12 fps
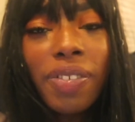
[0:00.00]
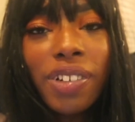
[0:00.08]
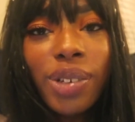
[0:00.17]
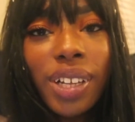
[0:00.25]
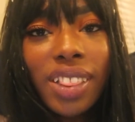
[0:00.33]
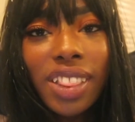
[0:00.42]

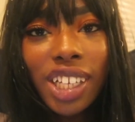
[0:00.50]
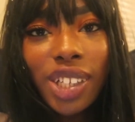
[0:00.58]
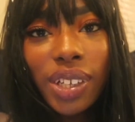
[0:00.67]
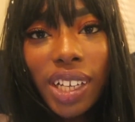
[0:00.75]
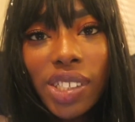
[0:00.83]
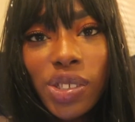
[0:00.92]
everyone. Thank
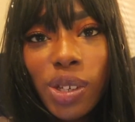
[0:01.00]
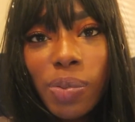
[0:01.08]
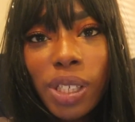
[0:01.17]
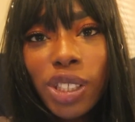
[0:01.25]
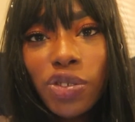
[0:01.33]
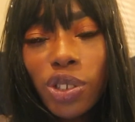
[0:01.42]
you guys so
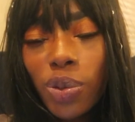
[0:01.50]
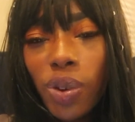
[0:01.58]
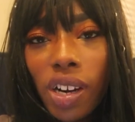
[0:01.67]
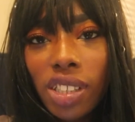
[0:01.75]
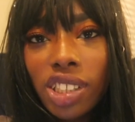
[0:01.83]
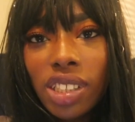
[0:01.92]
much for
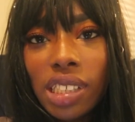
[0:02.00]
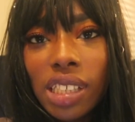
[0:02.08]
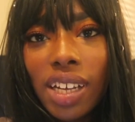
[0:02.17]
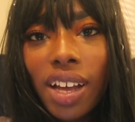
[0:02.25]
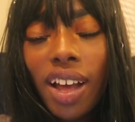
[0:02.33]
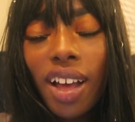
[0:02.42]

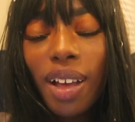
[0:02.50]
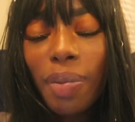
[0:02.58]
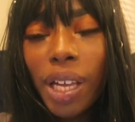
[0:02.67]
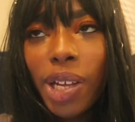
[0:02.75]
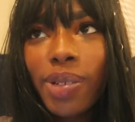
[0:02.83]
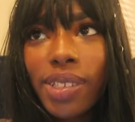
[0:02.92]
watching.
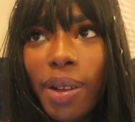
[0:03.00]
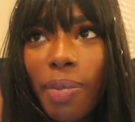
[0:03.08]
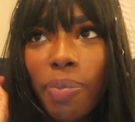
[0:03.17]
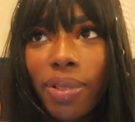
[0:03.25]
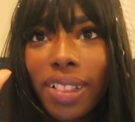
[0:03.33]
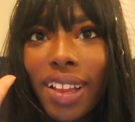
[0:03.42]
It was a
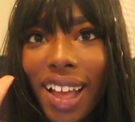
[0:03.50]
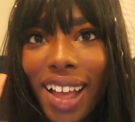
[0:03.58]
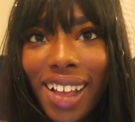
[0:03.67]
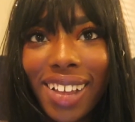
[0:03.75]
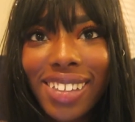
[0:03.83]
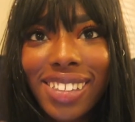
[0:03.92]

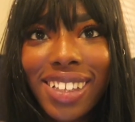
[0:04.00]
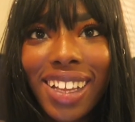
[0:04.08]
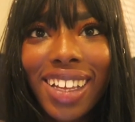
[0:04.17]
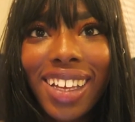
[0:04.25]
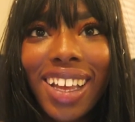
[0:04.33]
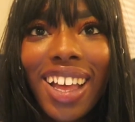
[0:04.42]
blast.
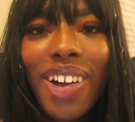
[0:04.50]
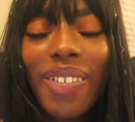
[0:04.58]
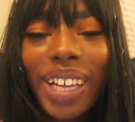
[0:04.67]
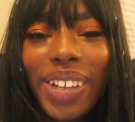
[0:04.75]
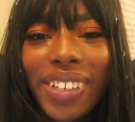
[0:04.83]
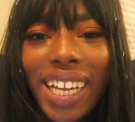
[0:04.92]
Like,
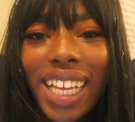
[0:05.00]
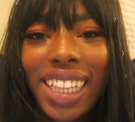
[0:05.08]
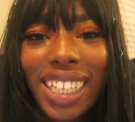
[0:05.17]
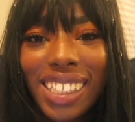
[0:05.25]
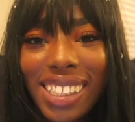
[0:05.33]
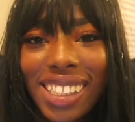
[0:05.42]
we even had
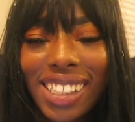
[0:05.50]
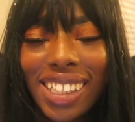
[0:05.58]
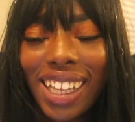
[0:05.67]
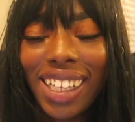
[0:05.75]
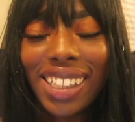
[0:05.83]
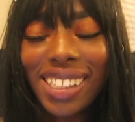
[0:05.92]
these,
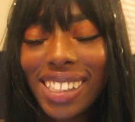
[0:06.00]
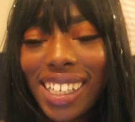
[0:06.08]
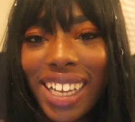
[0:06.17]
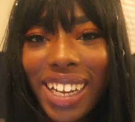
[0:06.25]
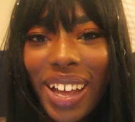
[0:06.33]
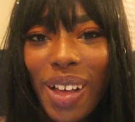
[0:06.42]
like, this
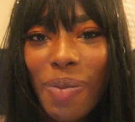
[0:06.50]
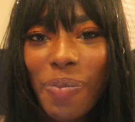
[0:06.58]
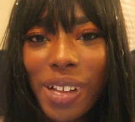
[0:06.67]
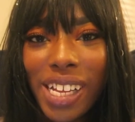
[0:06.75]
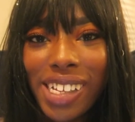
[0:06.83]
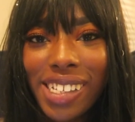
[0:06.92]
kid help
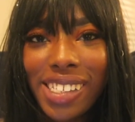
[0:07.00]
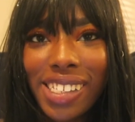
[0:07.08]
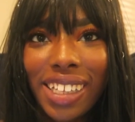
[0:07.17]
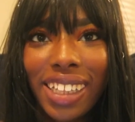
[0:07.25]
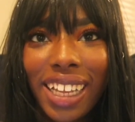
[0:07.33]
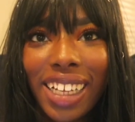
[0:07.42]
us,
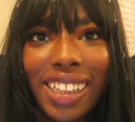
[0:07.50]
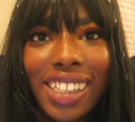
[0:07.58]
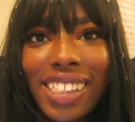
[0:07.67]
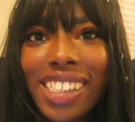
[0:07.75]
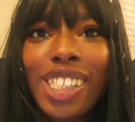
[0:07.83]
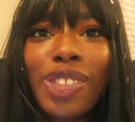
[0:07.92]
and like
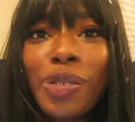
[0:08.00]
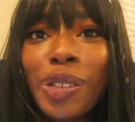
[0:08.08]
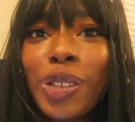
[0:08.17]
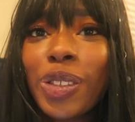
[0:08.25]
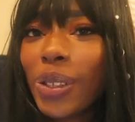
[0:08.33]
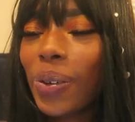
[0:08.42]
these kids were
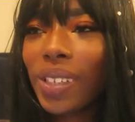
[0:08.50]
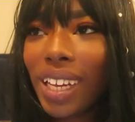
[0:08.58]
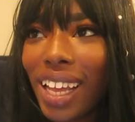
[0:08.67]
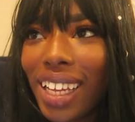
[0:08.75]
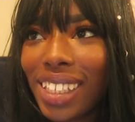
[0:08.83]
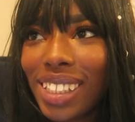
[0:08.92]
so
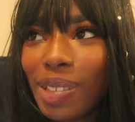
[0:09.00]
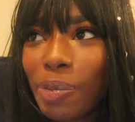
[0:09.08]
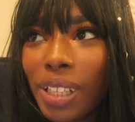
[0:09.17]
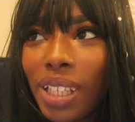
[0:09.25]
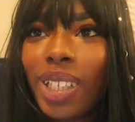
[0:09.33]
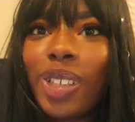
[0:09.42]
nice,
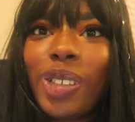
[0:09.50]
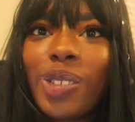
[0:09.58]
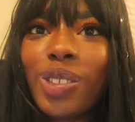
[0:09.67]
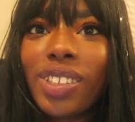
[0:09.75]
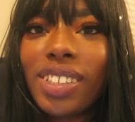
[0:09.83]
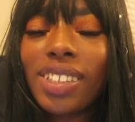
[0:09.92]
but the adults
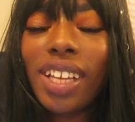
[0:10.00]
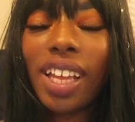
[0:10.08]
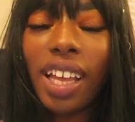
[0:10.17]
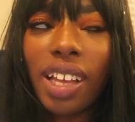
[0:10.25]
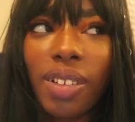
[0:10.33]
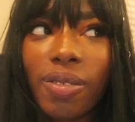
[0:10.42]
were just
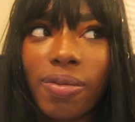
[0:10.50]
like,